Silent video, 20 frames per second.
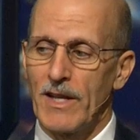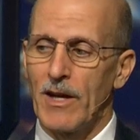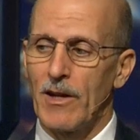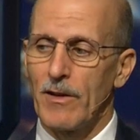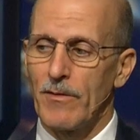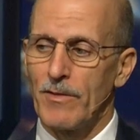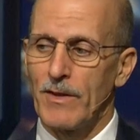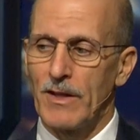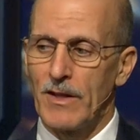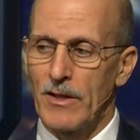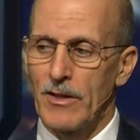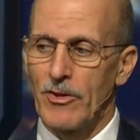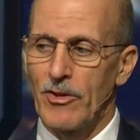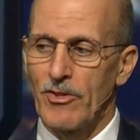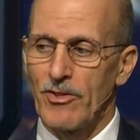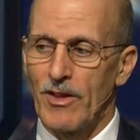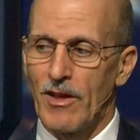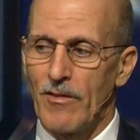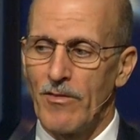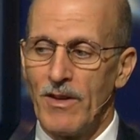out if you kill
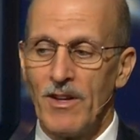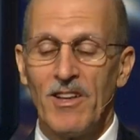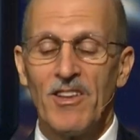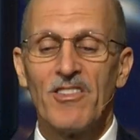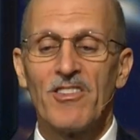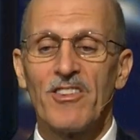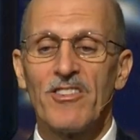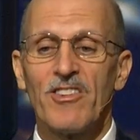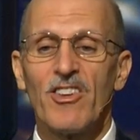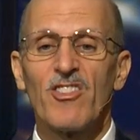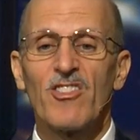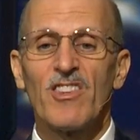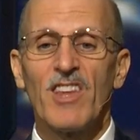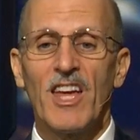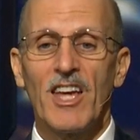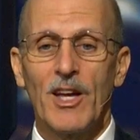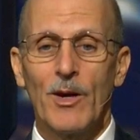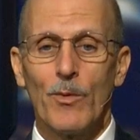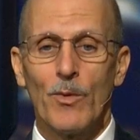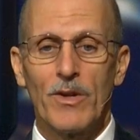yourself. So just
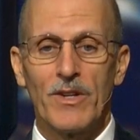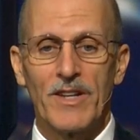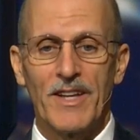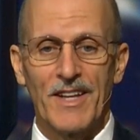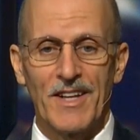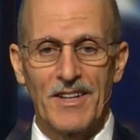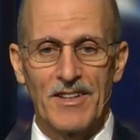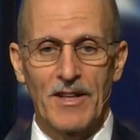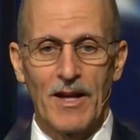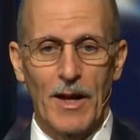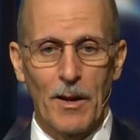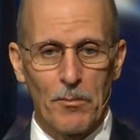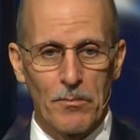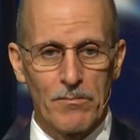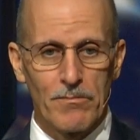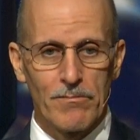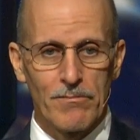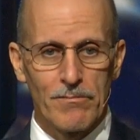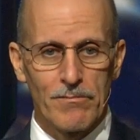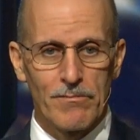take it 1 day at a time.
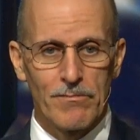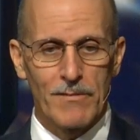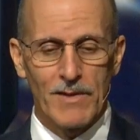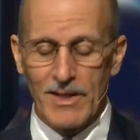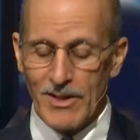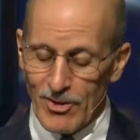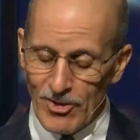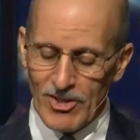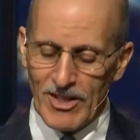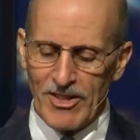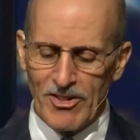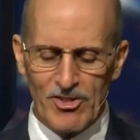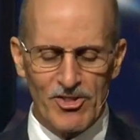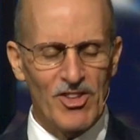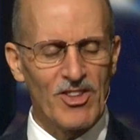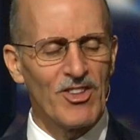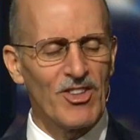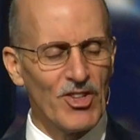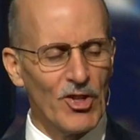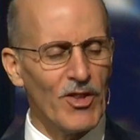And years later,
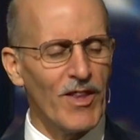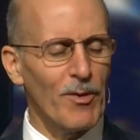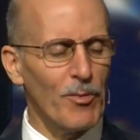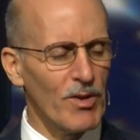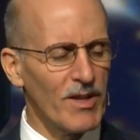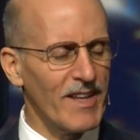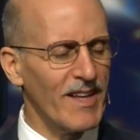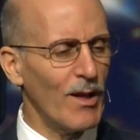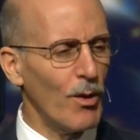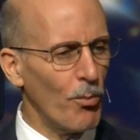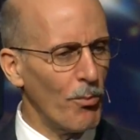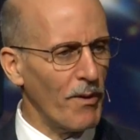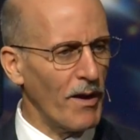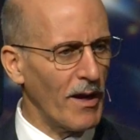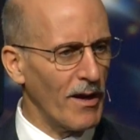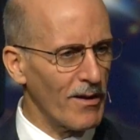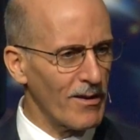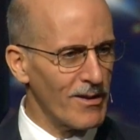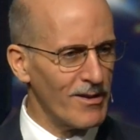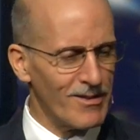she said, that really helped me.
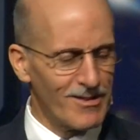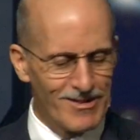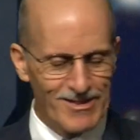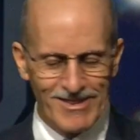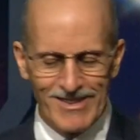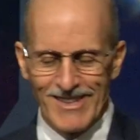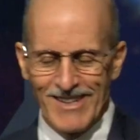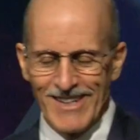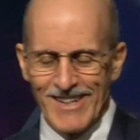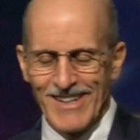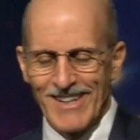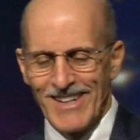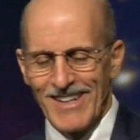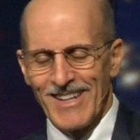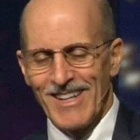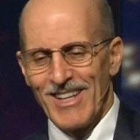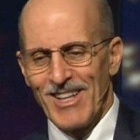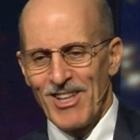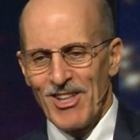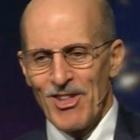
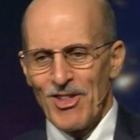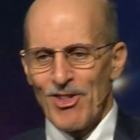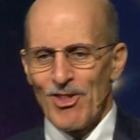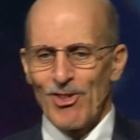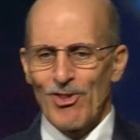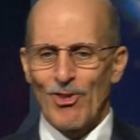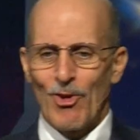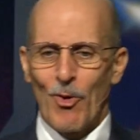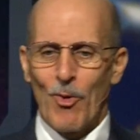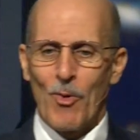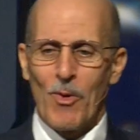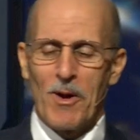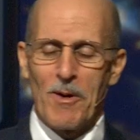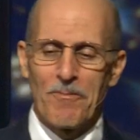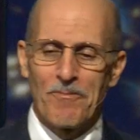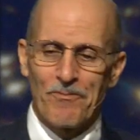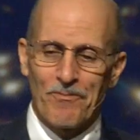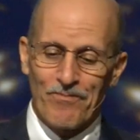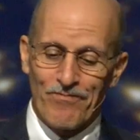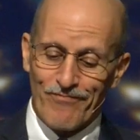
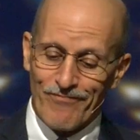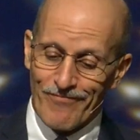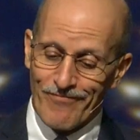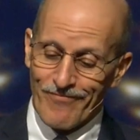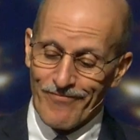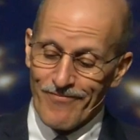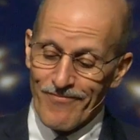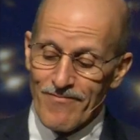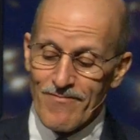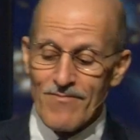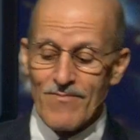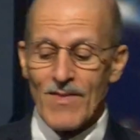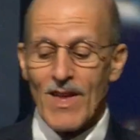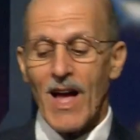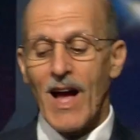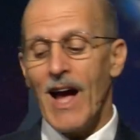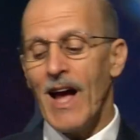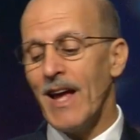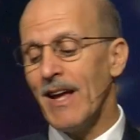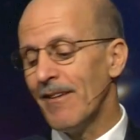So
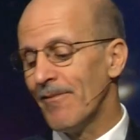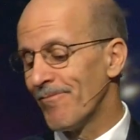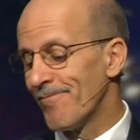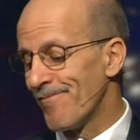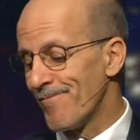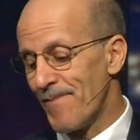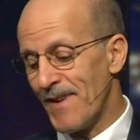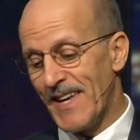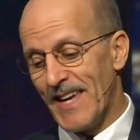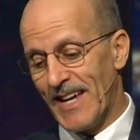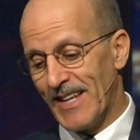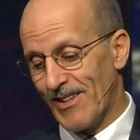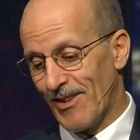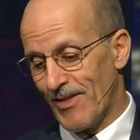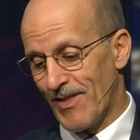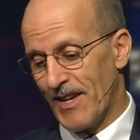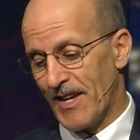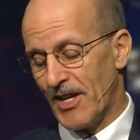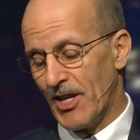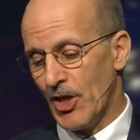I began to
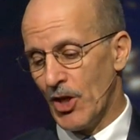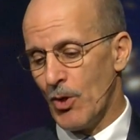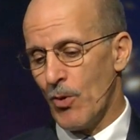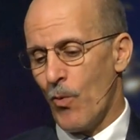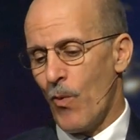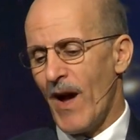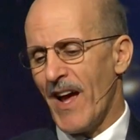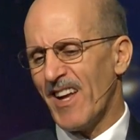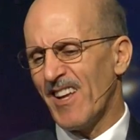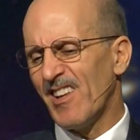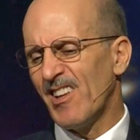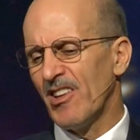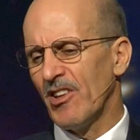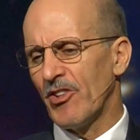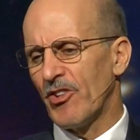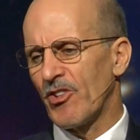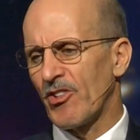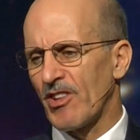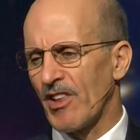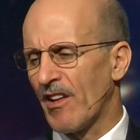think, why kill
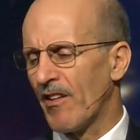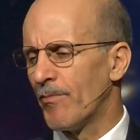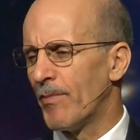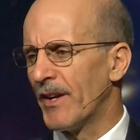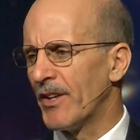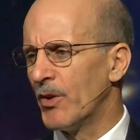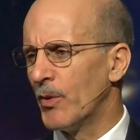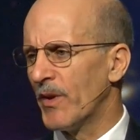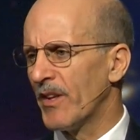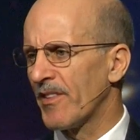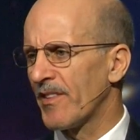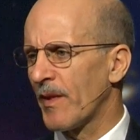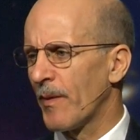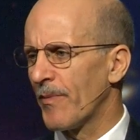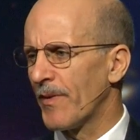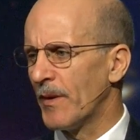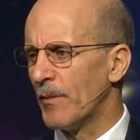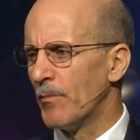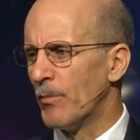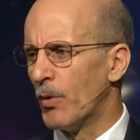yourself by doing
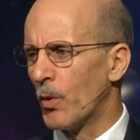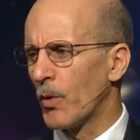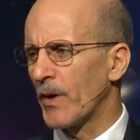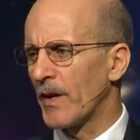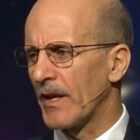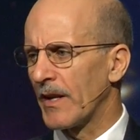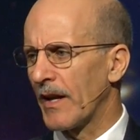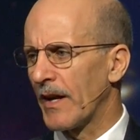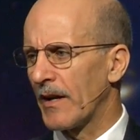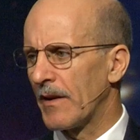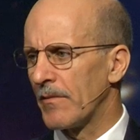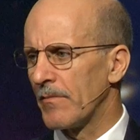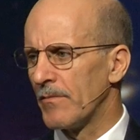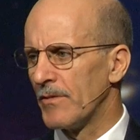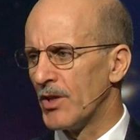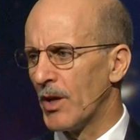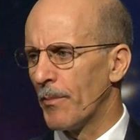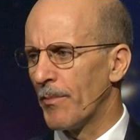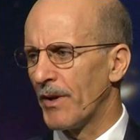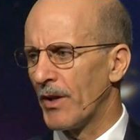something boring like
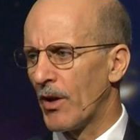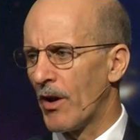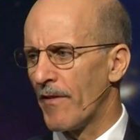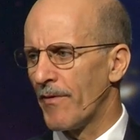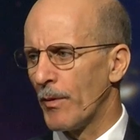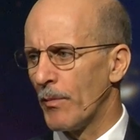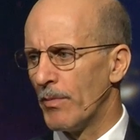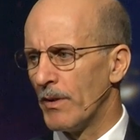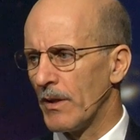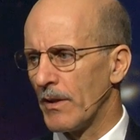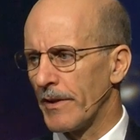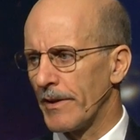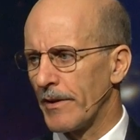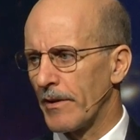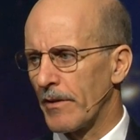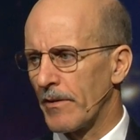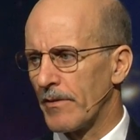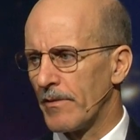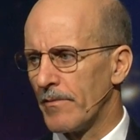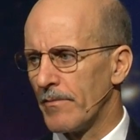jumping off a building or